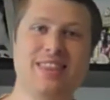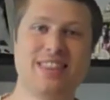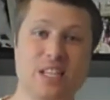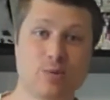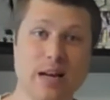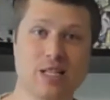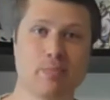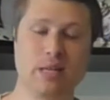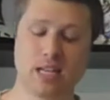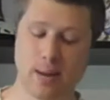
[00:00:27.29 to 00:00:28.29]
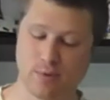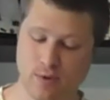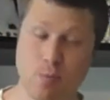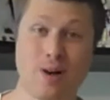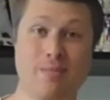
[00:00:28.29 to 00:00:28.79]
This recipe comes
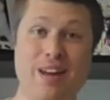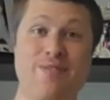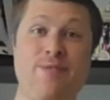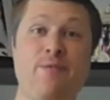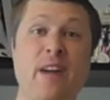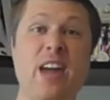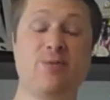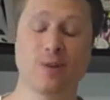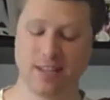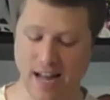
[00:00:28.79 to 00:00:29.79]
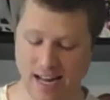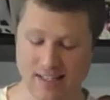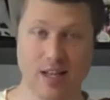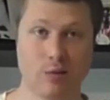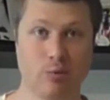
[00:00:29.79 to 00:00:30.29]
from one of my favorite
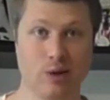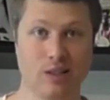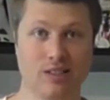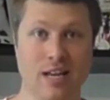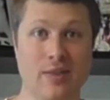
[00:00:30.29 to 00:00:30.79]
cocktail books,